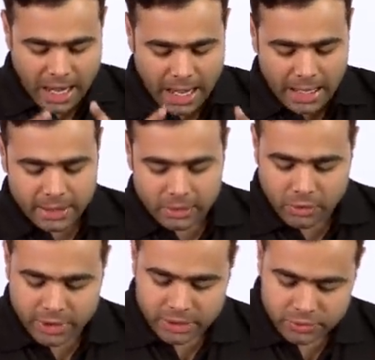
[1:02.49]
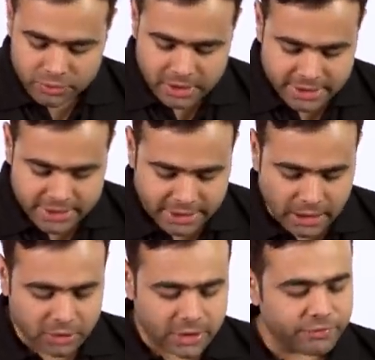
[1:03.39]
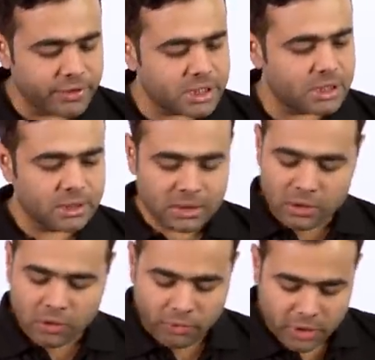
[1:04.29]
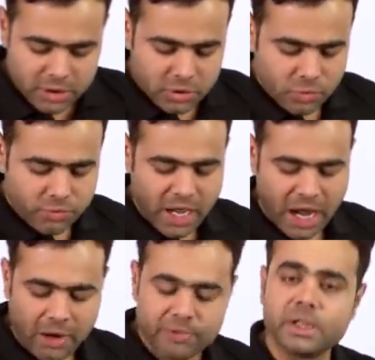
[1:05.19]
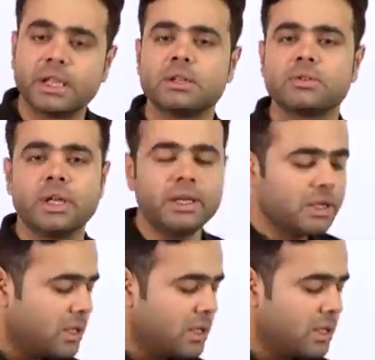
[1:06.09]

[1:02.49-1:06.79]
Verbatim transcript: And okay students, let's check it out that which words do we have taken today.